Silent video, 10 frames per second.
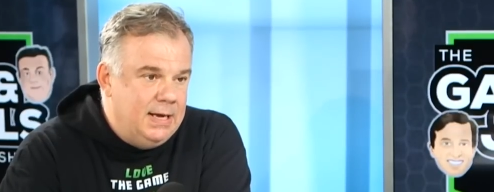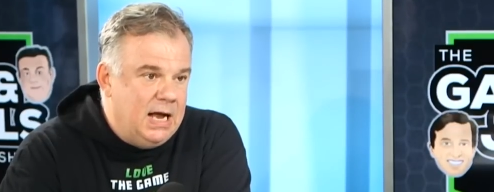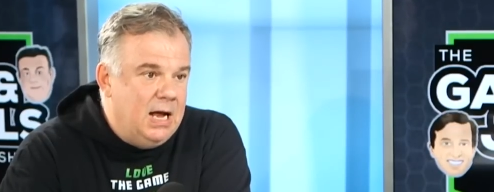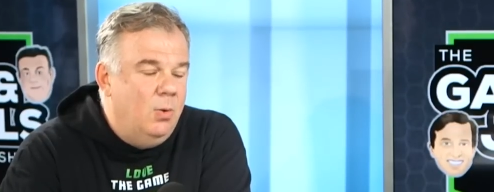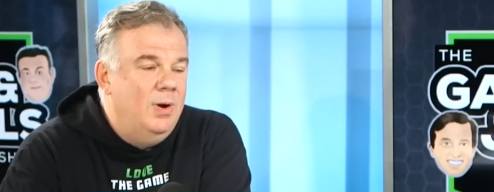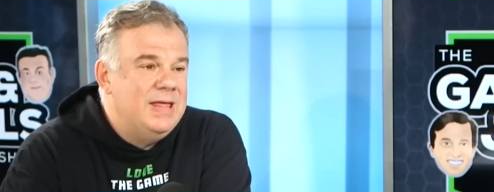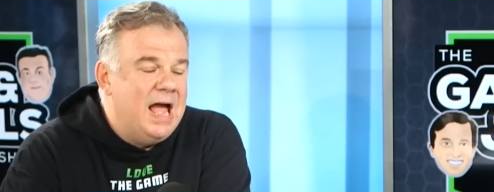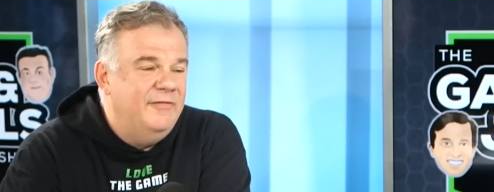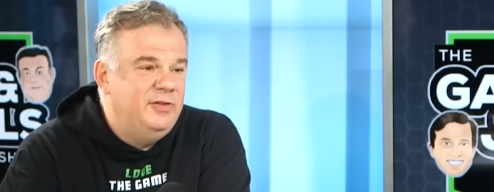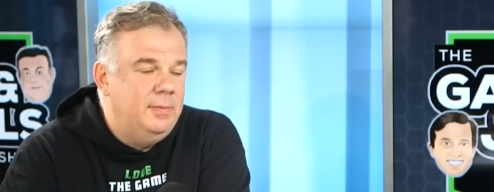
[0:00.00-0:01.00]
Speaker 1: cut Stability, with
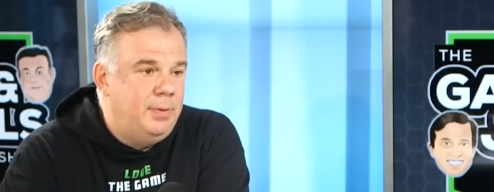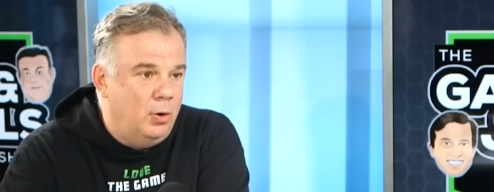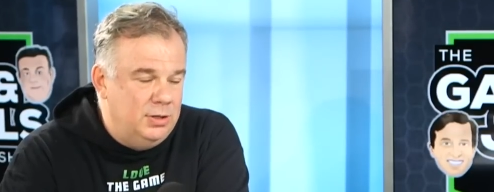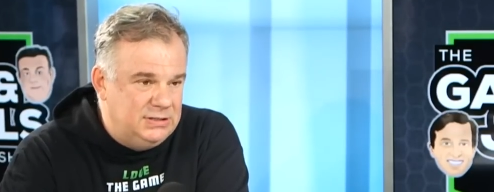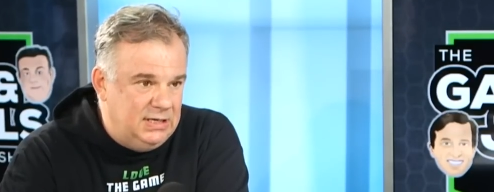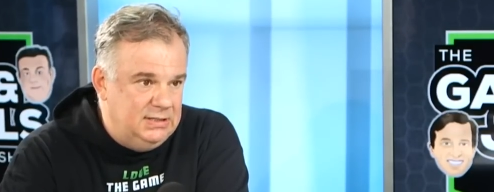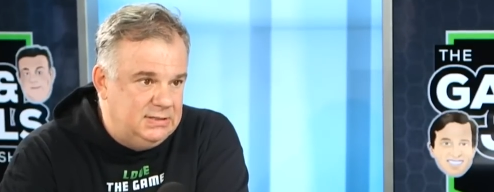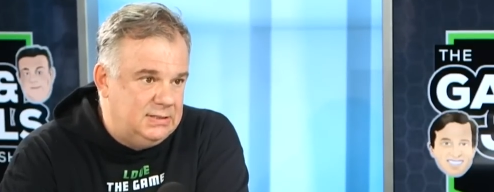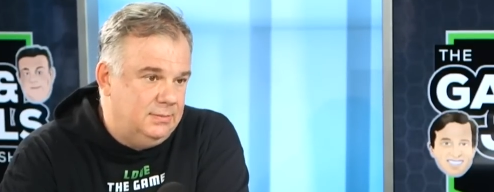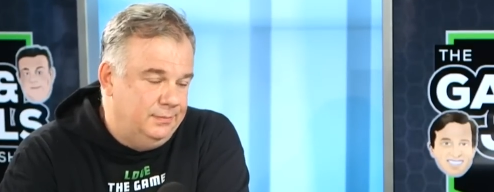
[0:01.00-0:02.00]
hefty bonuses.
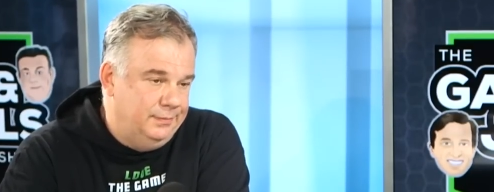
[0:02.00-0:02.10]
Xavi,